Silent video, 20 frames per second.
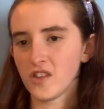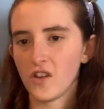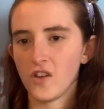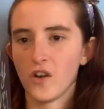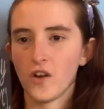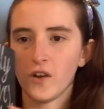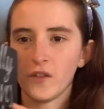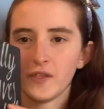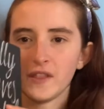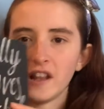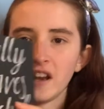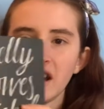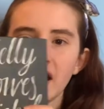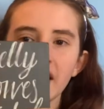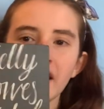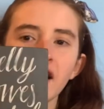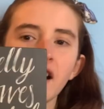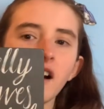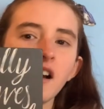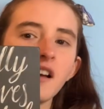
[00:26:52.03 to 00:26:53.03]
on the
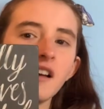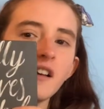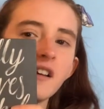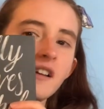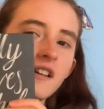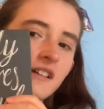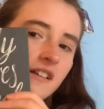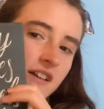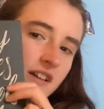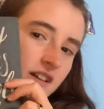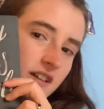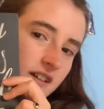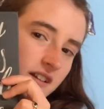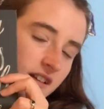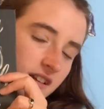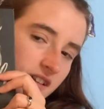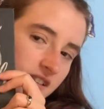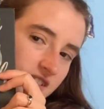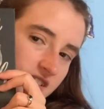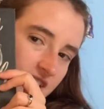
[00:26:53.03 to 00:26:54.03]
like
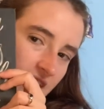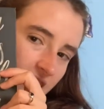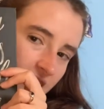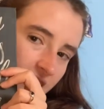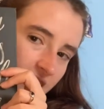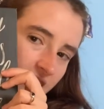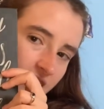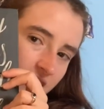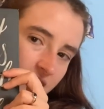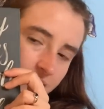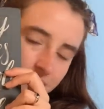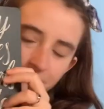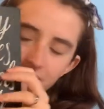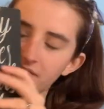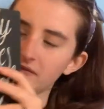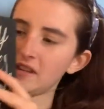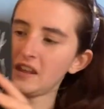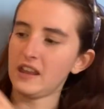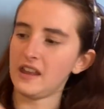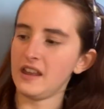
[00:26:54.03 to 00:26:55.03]
jacket,
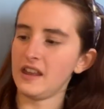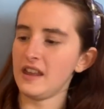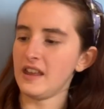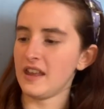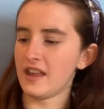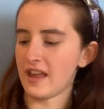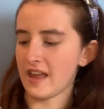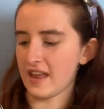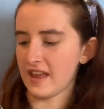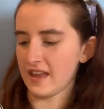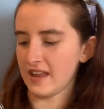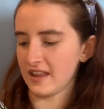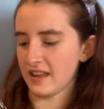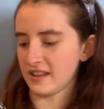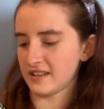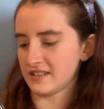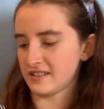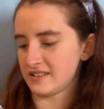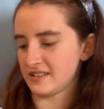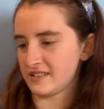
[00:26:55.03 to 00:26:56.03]

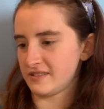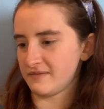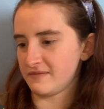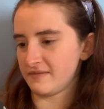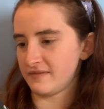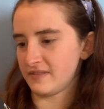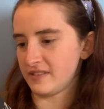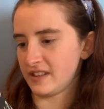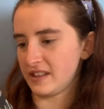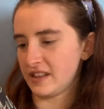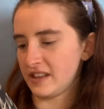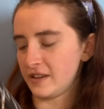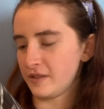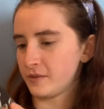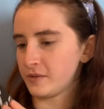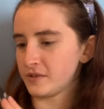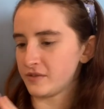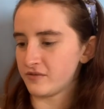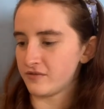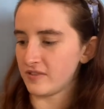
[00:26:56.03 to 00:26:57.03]
and it
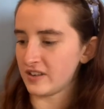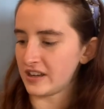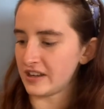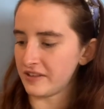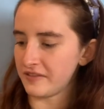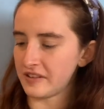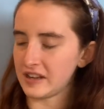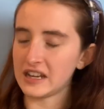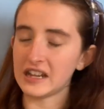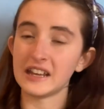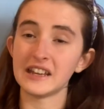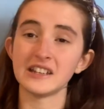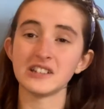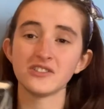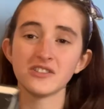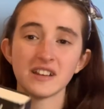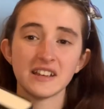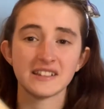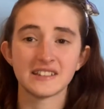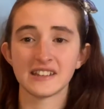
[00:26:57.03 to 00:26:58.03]
was really, really
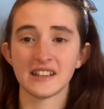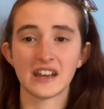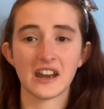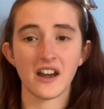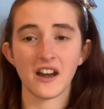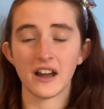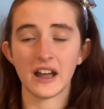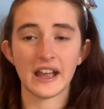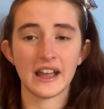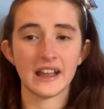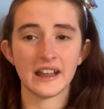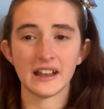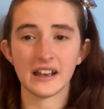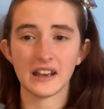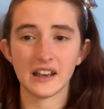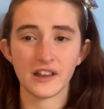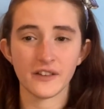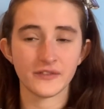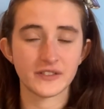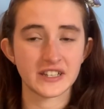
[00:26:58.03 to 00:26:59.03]
interesting. I
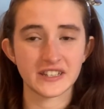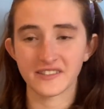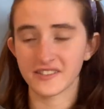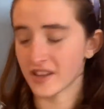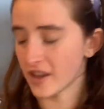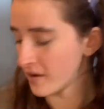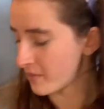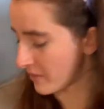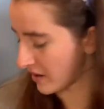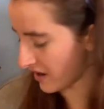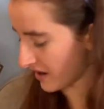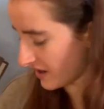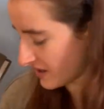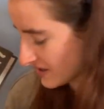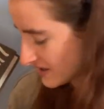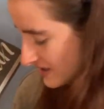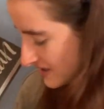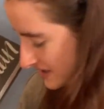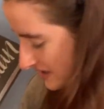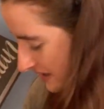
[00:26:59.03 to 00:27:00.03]
loved it so
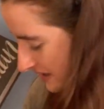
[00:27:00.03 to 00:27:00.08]
much.